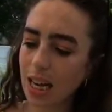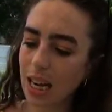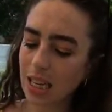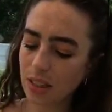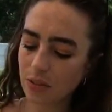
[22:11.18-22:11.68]
a
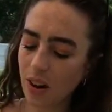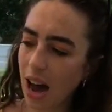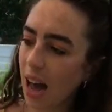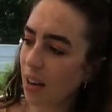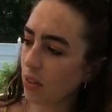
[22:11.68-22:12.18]
great
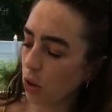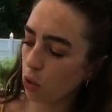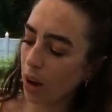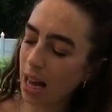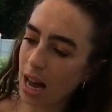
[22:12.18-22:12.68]
item here.
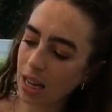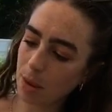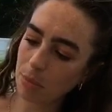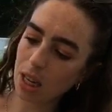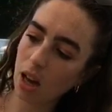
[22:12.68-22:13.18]
This is the
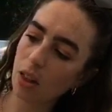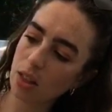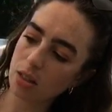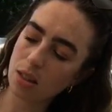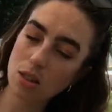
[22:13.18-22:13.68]
large
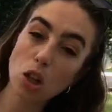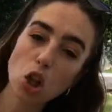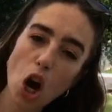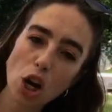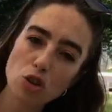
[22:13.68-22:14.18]
Butterfly
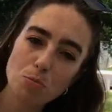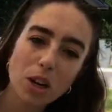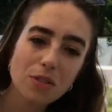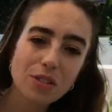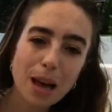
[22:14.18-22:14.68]
Meadow
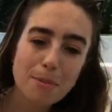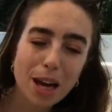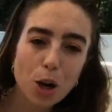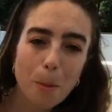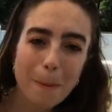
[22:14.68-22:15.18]
melamine bowl.